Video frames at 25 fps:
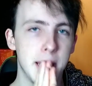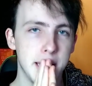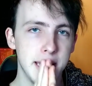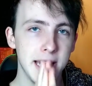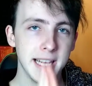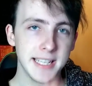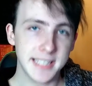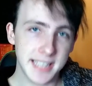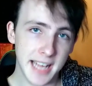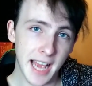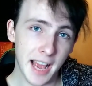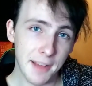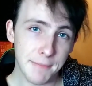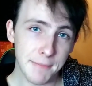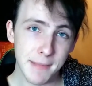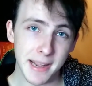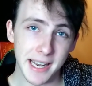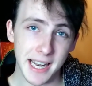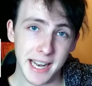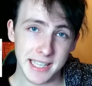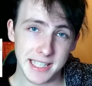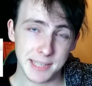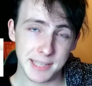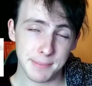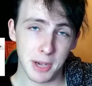Yes, they have
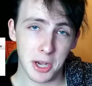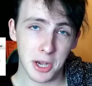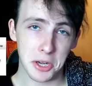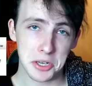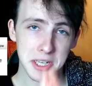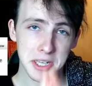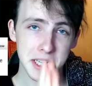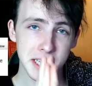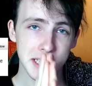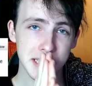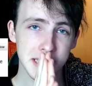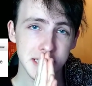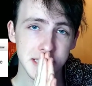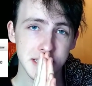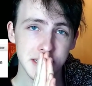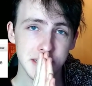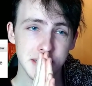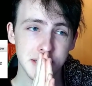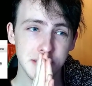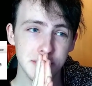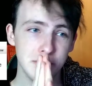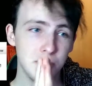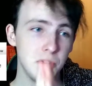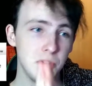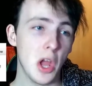made antibiotics.
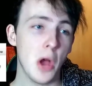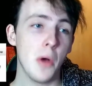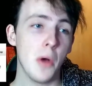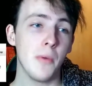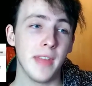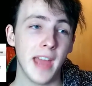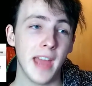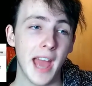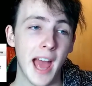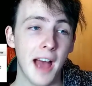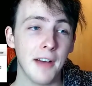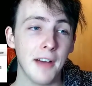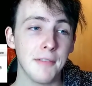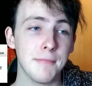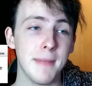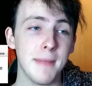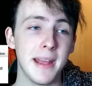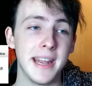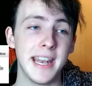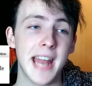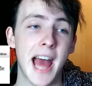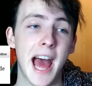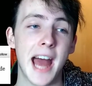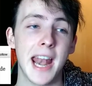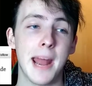No, they have
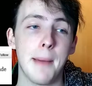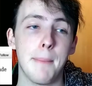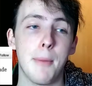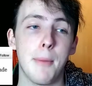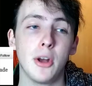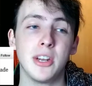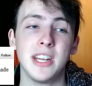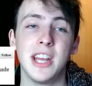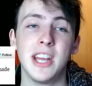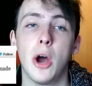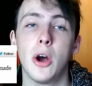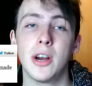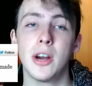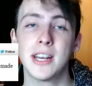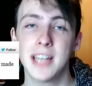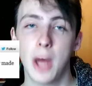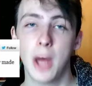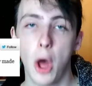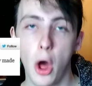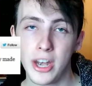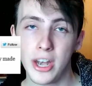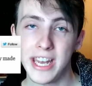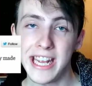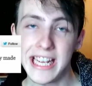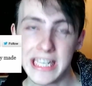made
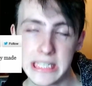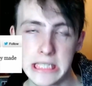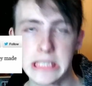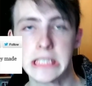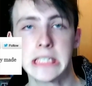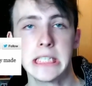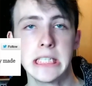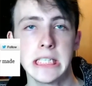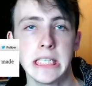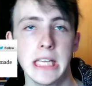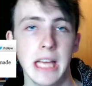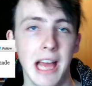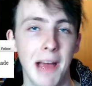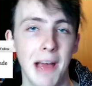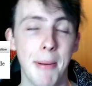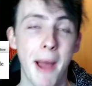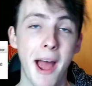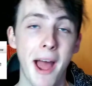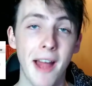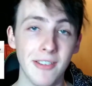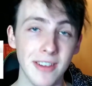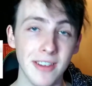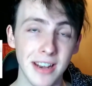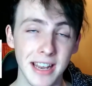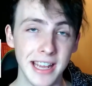antibiotics.
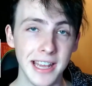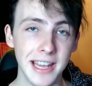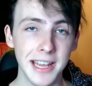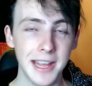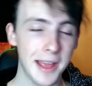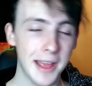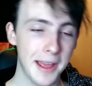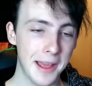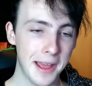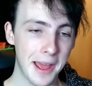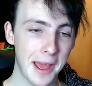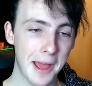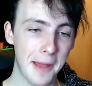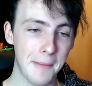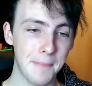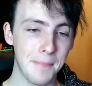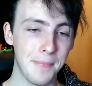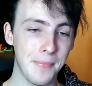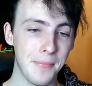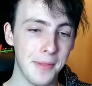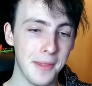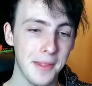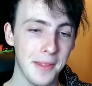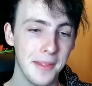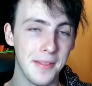Apparently, um,
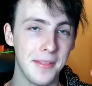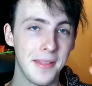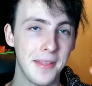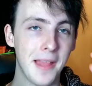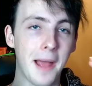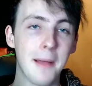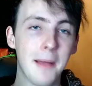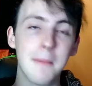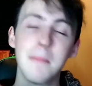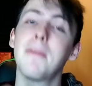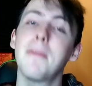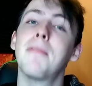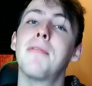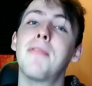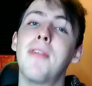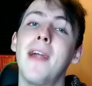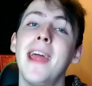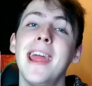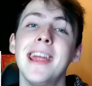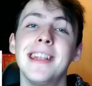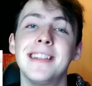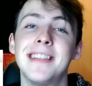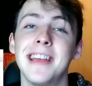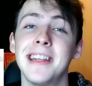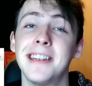I'm
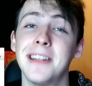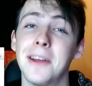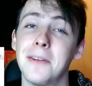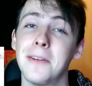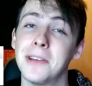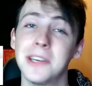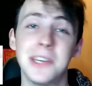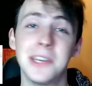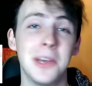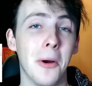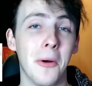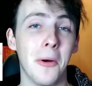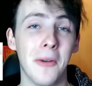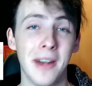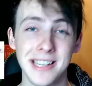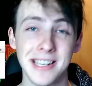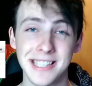afraid they don't cure